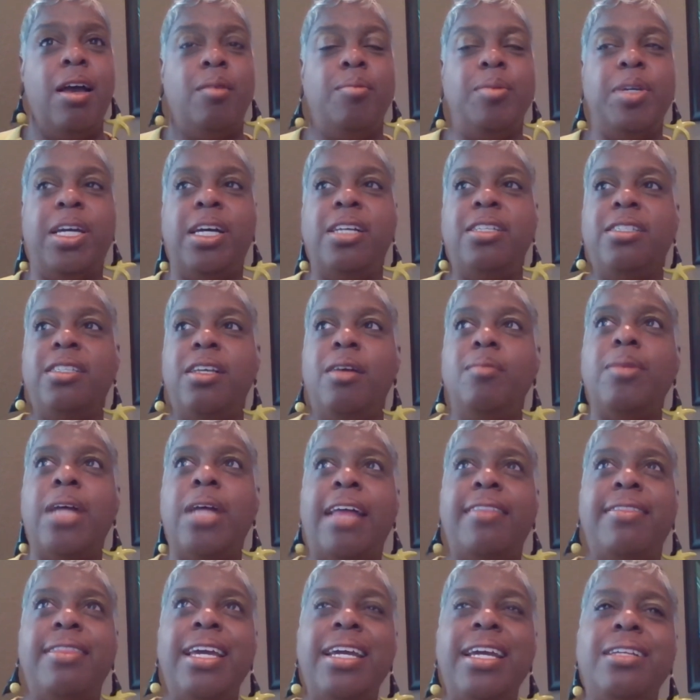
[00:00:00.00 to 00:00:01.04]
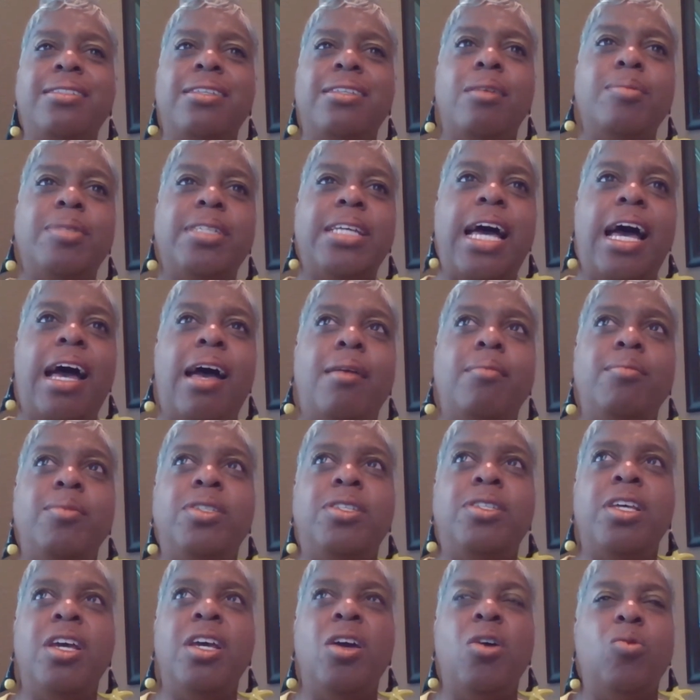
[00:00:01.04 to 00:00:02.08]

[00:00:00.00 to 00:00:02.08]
Because I think sometimes